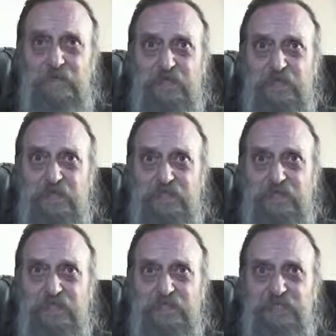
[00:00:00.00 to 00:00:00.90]
And
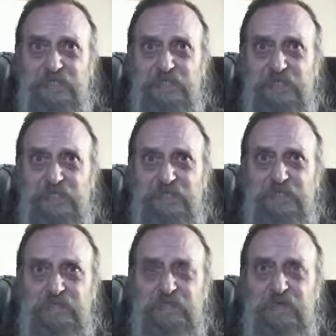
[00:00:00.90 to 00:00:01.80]
Jesus
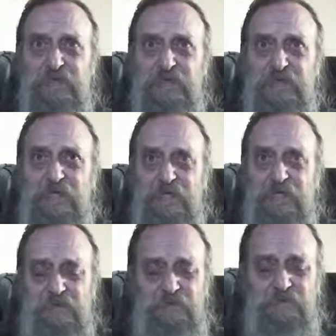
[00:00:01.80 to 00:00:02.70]

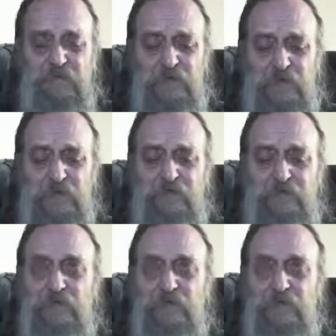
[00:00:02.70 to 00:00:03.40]
followed